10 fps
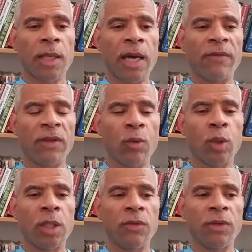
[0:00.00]
life that
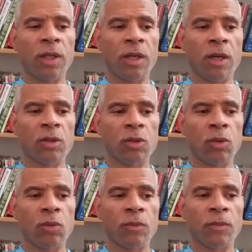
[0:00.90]
we're living and
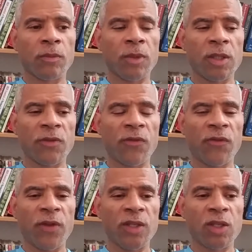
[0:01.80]
also this
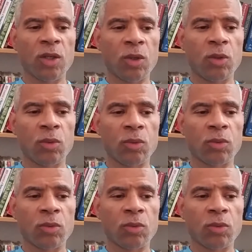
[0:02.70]
physical